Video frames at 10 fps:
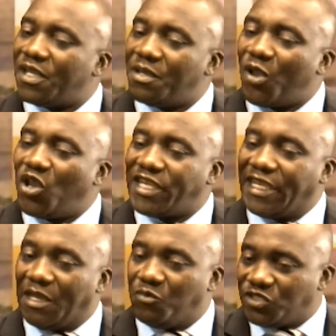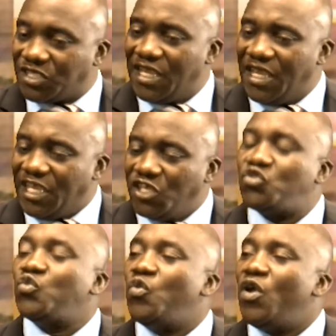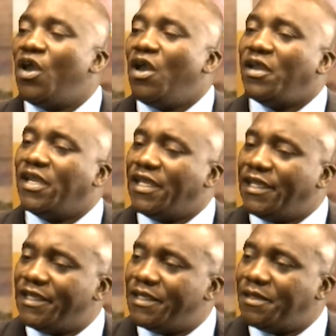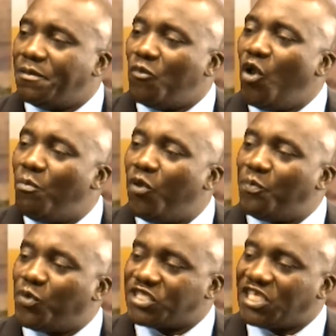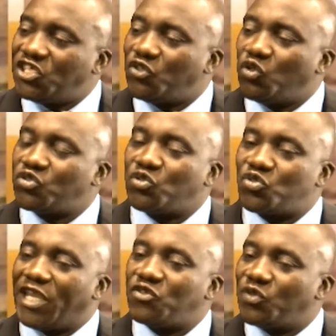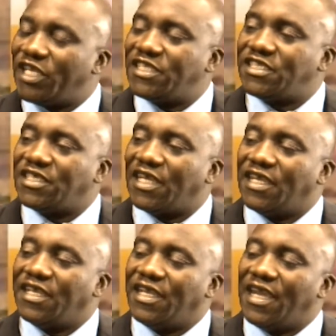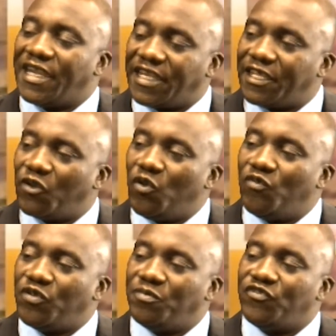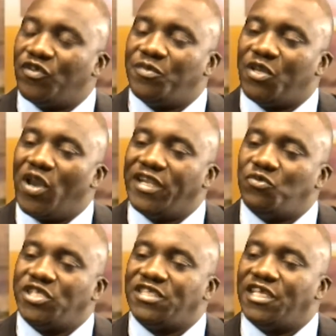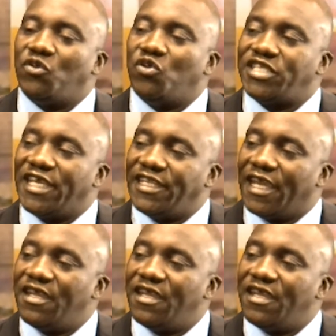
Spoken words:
Power Dynamos into more ball possession, also trying to get another goal from the one which they got earlier.